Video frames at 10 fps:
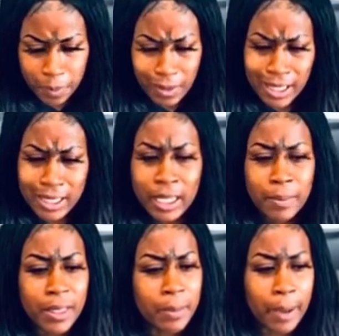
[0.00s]

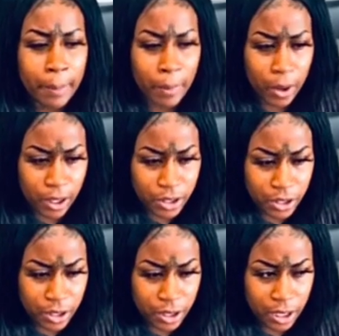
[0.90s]
Something about March,
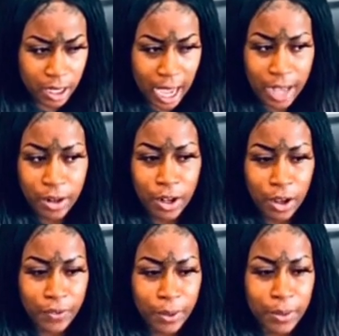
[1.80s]
I don't know
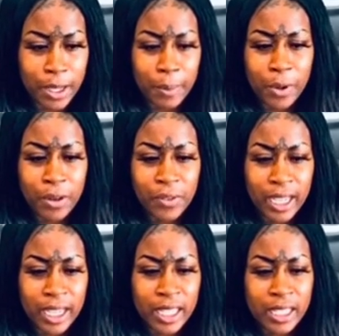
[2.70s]
if it was our
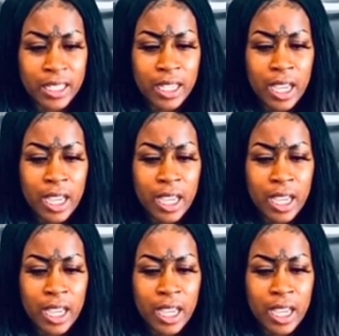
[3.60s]
birthdays.